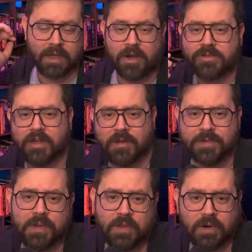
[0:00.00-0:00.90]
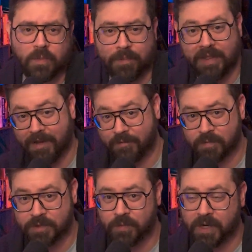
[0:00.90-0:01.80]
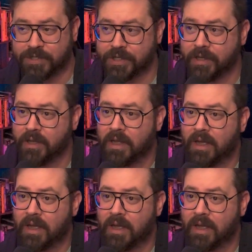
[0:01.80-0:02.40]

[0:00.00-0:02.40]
It also helps me learn what platforms you're watching,